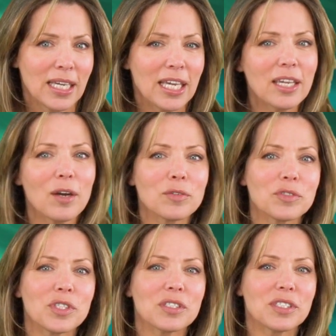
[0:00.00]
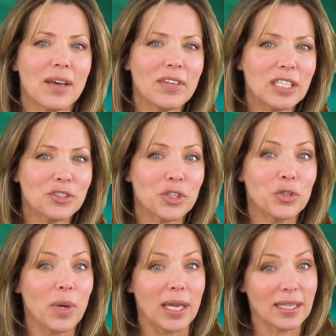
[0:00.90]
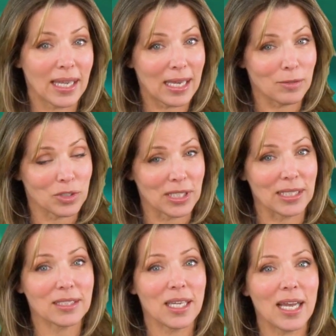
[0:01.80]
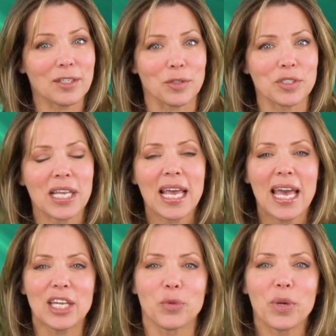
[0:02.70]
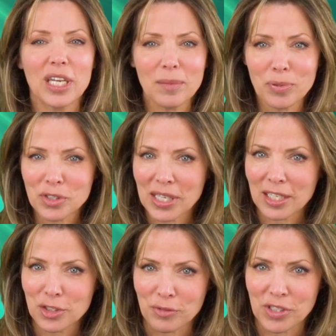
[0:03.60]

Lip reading: He owns 72 and counting titles and a winning percentage of